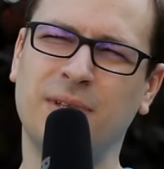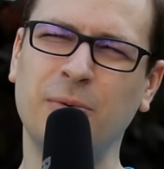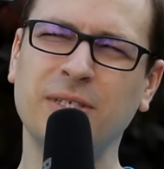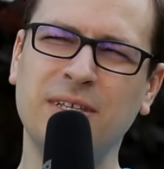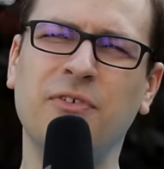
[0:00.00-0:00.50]
it
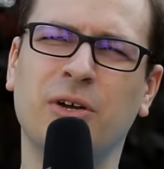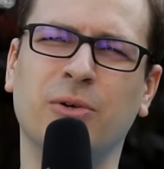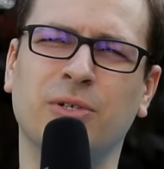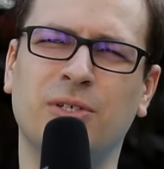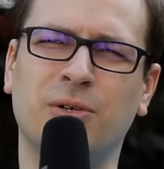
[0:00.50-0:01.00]
was
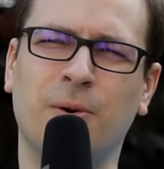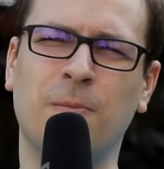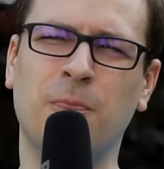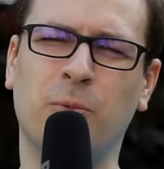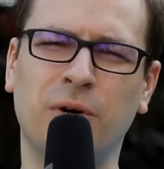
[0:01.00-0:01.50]
difficult to
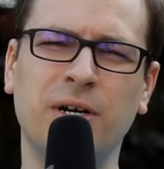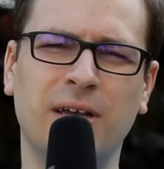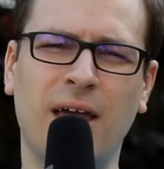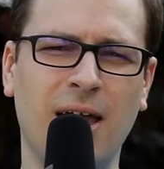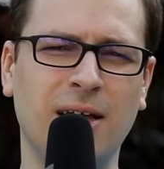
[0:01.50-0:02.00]

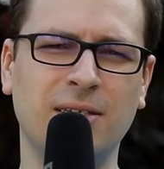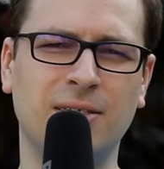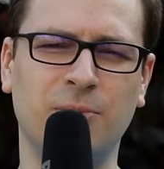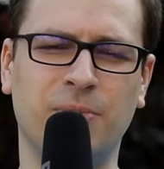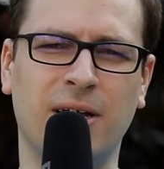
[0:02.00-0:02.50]
work and
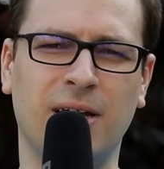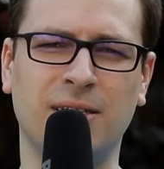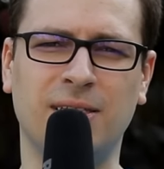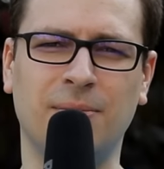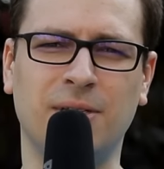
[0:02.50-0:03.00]
to play at the
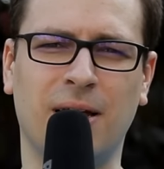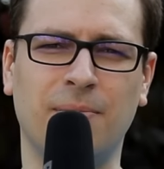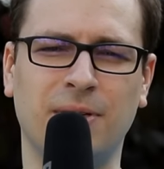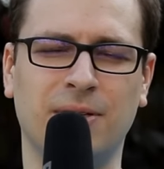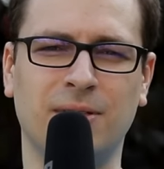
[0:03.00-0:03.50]
same time,
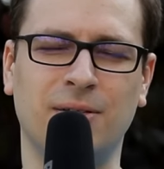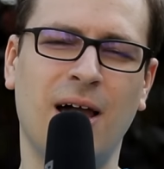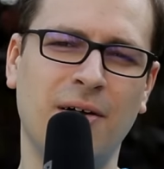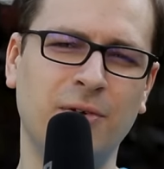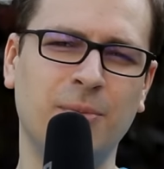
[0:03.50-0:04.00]
because you
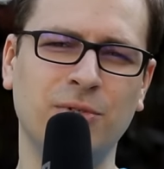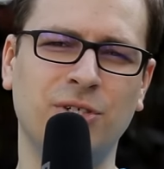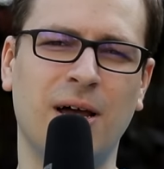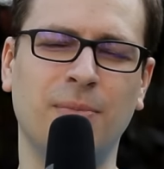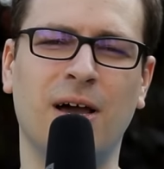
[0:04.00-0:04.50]
have normal
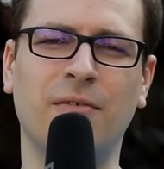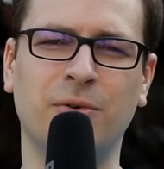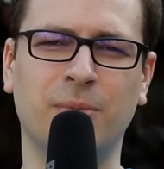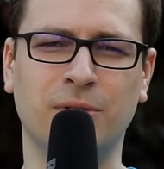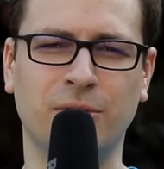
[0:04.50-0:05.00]
job, you have
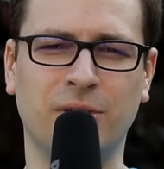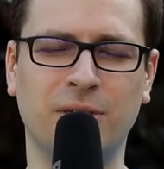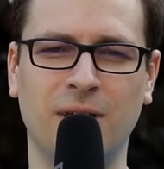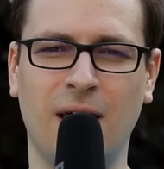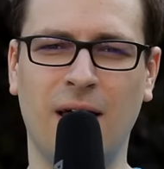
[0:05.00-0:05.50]
normal
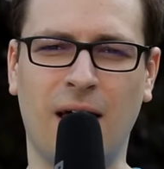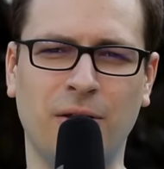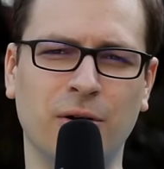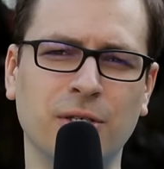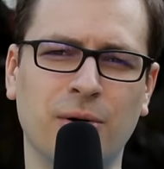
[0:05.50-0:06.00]
duties, and
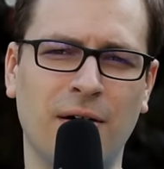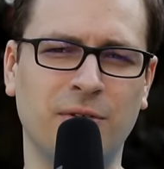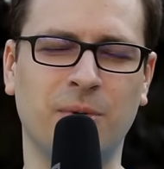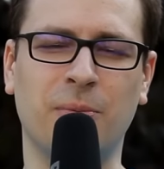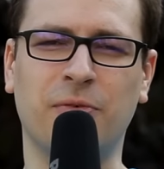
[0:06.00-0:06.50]
you also have
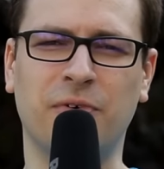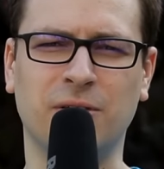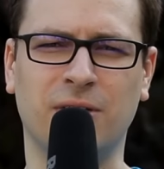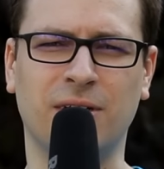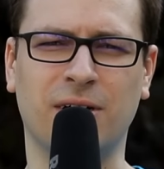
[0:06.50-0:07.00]
to be a
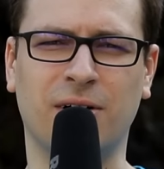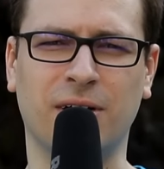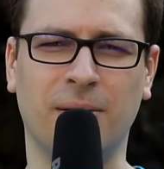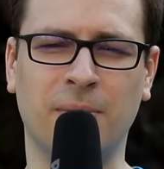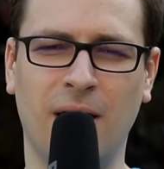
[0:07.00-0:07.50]
professional at the card
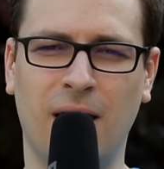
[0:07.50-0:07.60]
game.